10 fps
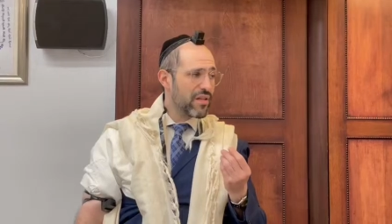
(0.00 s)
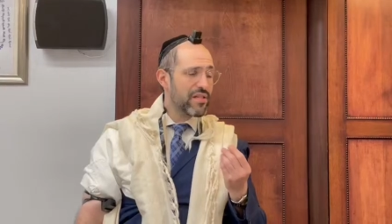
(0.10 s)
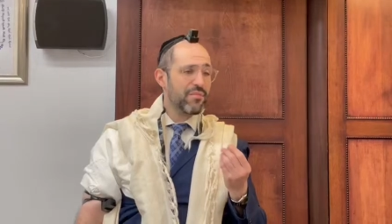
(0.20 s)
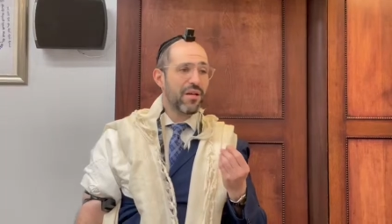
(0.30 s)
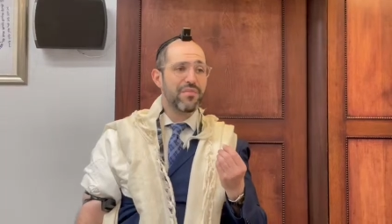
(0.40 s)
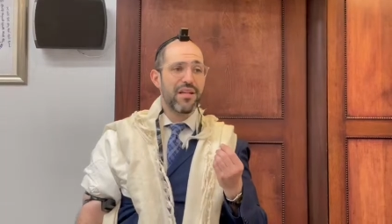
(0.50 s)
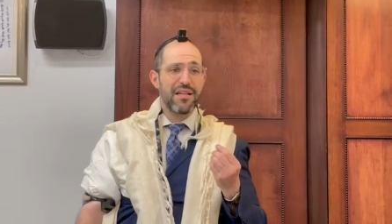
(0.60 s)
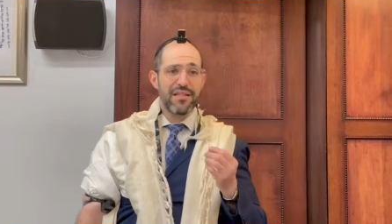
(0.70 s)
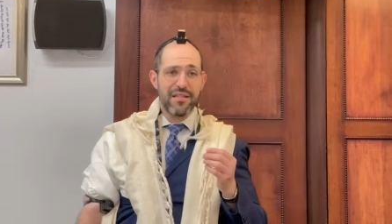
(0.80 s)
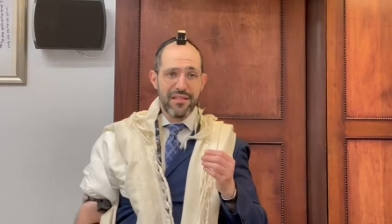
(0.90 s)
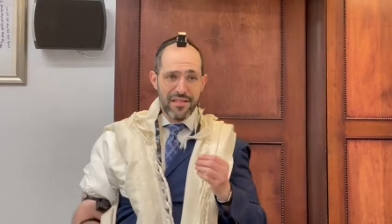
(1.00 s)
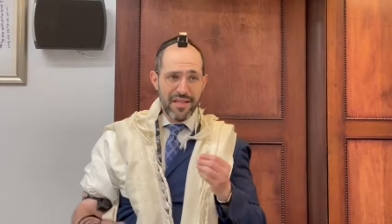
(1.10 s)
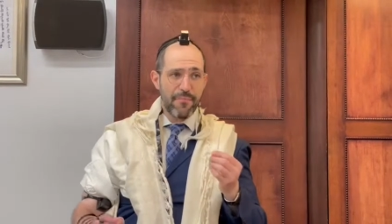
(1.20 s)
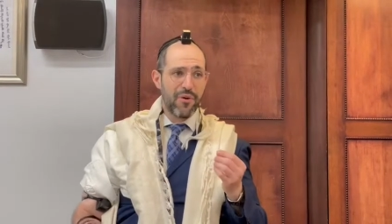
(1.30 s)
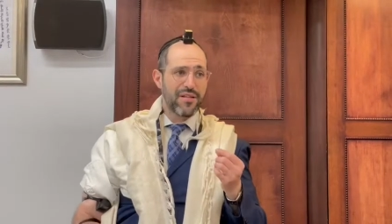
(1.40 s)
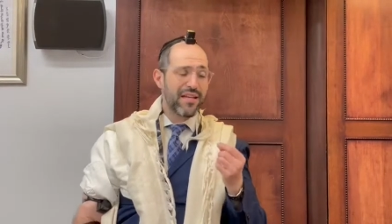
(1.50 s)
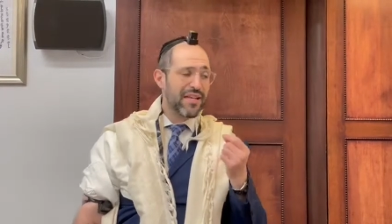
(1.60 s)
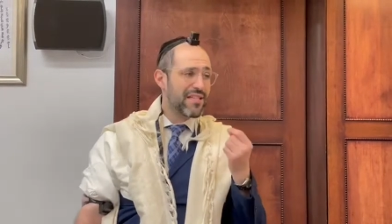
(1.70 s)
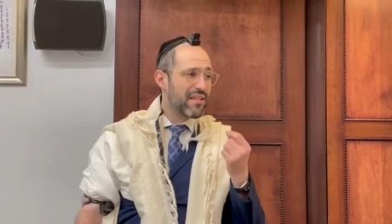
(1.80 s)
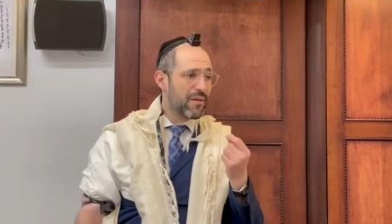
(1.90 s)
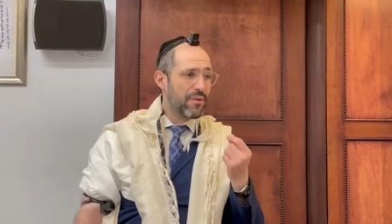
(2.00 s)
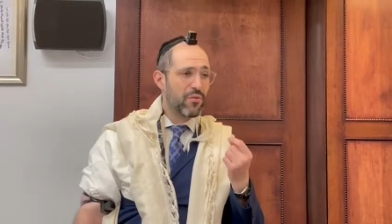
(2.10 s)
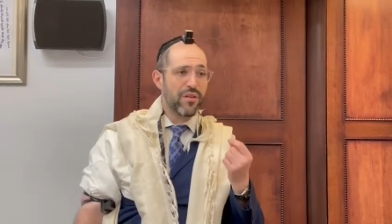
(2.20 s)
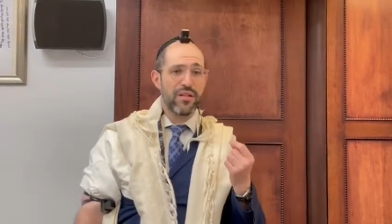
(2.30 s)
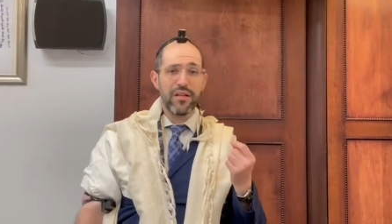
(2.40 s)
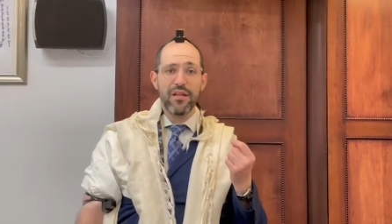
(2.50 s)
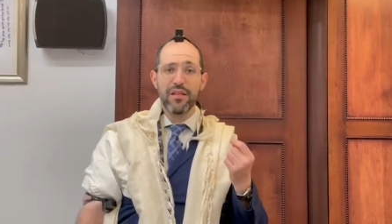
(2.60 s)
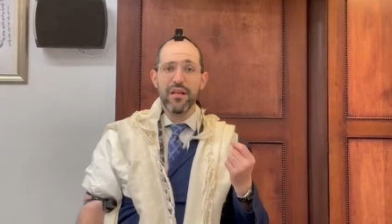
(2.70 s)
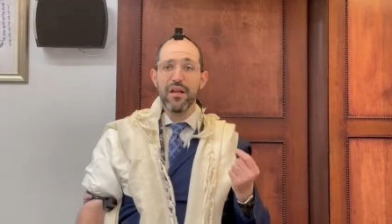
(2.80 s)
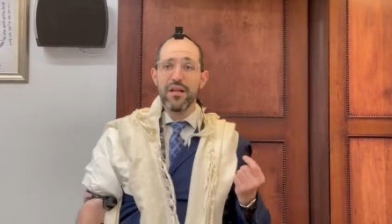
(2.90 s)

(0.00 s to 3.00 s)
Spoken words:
that sometimes separates and gets stuck between the teeth,